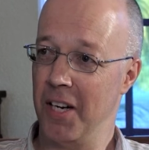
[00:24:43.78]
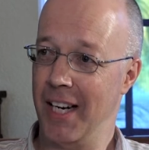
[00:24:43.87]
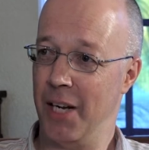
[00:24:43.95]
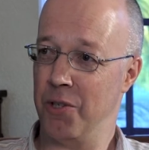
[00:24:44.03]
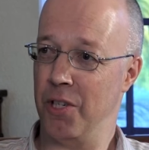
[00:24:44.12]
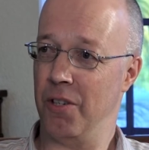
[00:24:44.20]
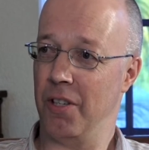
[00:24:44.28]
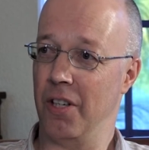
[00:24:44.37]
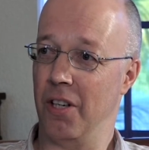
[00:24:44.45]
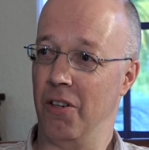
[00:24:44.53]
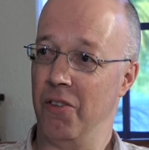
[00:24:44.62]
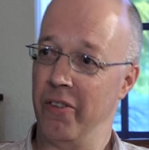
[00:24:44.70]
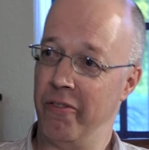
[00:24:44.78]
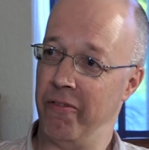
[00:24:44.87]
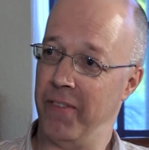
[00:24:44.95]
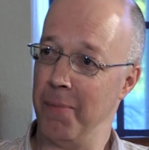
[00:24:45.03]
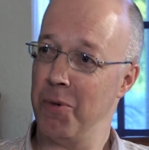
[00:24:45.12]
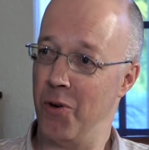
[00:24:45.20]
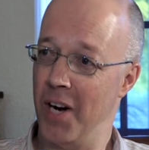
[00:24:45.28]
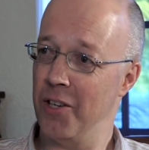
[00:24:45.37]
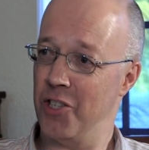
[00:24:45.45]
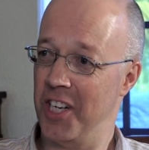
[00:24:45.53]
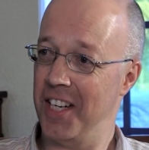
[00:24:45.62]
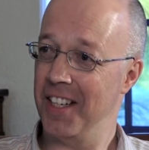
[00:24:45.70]
allows you to flip your
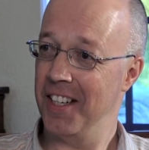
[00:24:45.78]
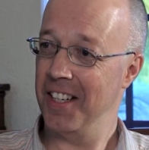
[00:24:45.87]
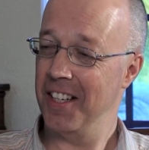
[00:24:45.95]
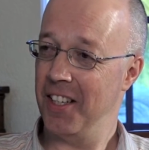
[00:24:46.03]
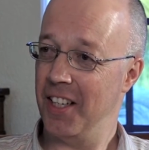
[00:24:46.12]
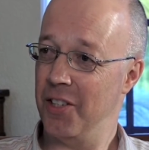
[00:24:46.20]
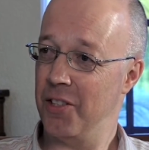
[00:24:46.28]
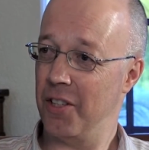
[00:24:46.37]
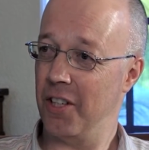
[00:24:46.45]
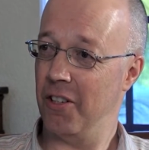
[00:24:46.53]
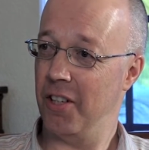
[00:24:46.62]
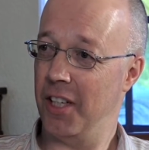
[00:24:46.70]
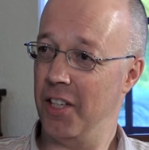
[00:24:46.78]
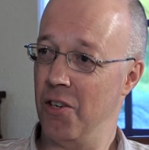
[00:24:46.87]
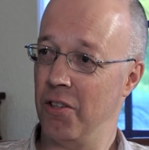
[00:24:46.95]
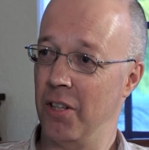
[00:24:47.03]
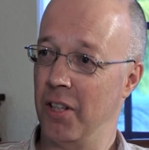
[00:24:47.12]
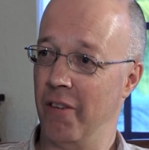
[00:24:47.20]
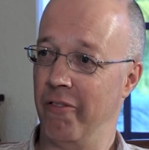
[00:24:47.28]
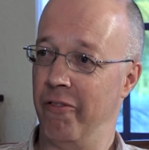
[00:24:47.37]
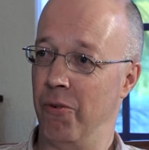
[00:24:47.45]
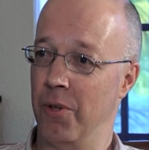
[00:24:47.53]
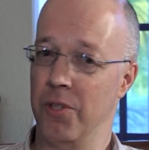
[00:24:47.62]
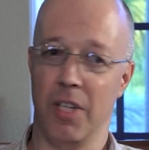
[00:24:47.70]
energy into going, you can come
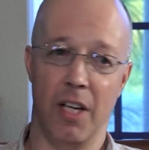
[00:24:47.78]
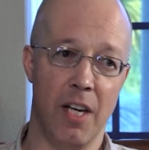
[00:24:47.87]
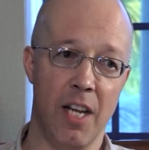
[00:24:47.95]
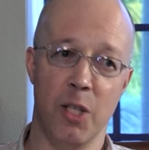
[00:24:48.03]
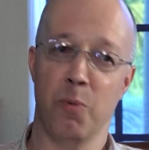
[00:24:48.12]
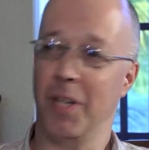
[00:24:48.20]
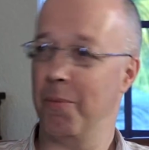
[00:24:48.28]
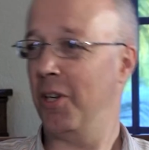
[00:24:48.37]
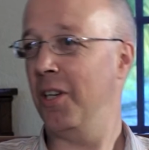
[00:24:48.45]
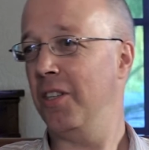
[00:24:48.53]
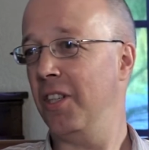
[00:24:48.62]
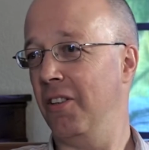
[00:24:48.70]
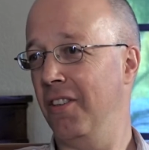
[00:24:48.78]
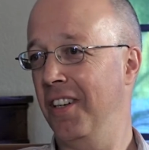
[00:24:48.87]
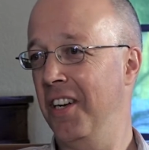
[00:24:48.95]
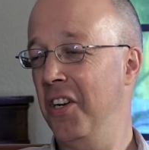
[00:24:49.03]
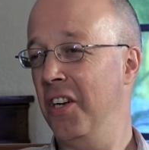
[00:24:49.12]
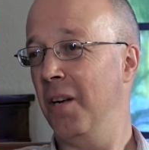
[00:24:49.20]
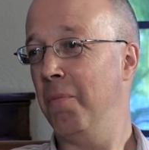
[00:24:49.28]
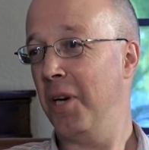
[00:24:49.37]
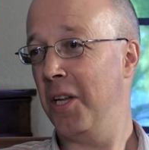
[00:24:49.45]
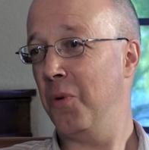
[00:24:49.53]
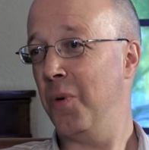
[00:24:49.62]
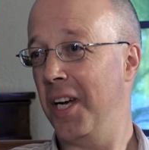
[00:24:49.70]
forward and say, and here's what I'm going to do. And
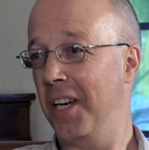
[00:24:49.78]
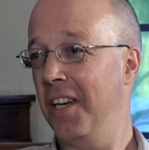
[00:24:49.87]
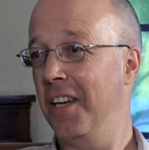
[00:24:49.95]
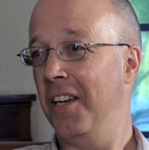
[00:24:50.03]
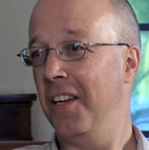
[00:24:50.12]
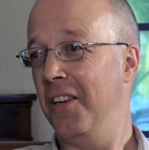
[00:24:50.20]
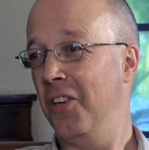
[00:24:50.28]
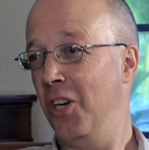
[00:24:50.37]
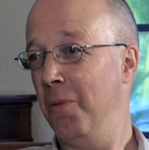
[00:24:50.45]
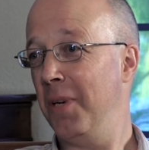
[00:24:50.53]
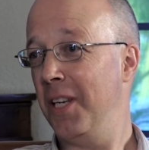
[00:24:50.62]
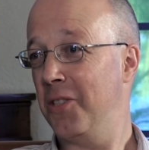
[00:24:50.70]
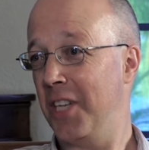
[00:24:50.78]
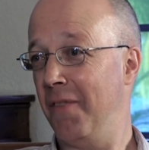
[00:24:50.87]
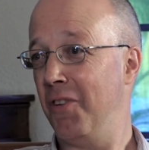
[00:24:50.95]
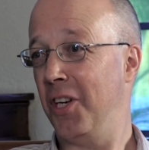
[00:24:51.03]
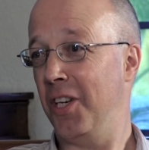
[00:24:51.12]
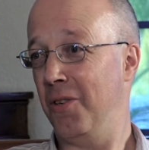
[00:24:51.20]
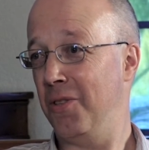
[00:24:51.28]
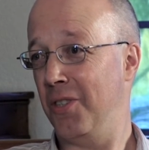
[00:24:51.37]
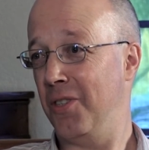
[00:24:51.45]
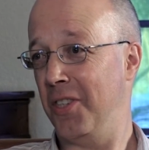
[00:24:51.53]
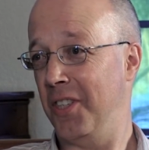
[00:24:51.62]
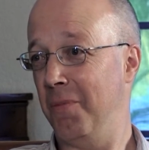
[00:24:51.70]
by the way, nobody's ever going to use the
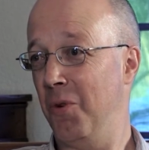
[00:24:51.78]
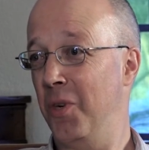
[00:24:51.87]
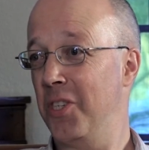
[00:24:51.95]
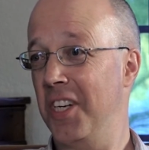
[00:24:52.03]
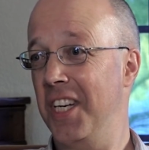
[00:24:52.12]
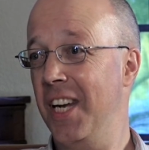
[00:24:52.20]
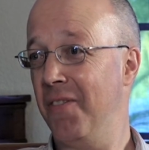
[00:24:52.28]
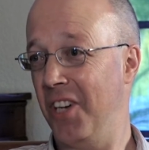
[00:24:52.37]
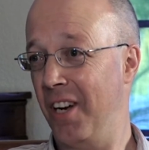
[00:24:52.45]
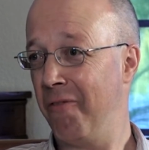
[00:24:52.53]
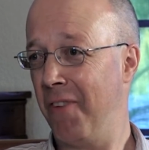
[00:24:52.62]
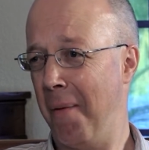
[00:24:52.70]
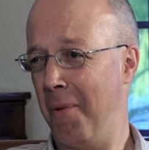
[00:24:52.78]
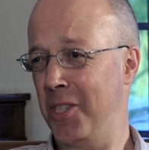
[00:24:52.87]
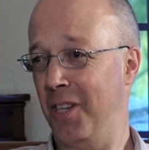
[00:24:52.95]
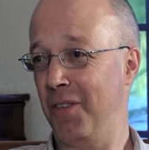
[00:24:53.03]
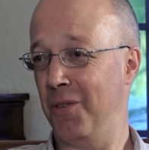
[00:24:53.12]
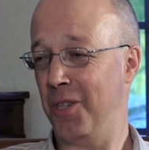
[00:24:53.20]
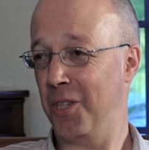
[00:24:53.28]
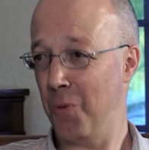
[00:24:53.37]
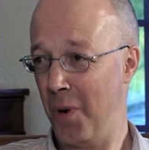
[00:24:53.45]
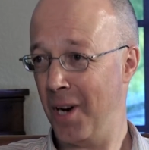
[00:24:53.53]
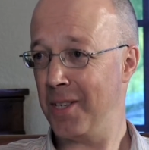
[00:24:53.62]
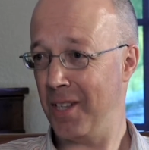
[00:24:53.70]
term, which even I found myself using
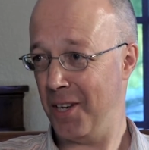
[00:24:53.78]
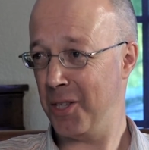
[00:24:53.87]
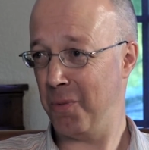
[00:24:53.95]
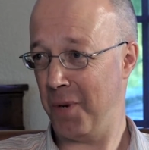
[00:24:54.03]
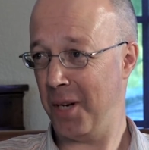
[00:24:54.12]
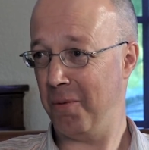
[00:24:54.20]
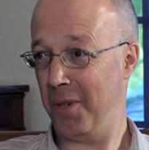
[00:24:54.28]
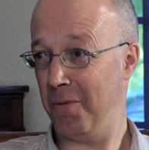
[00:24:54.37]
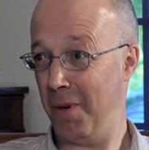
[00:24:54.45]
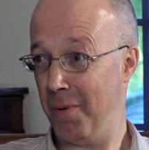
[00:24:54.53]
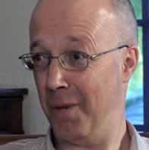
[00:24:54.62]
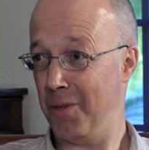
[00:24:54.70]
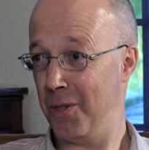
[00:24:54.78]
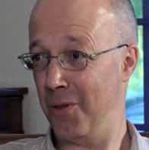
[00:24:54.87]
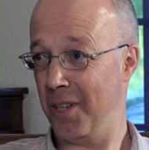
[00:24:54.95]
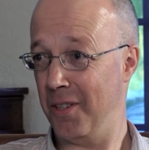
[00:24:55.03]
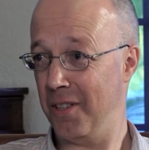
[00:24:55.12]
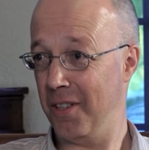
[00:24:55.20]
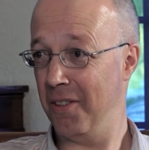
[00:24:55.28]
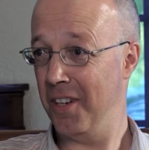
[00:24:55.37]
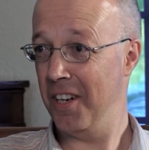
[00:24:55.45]
twice last week with women I was talking to,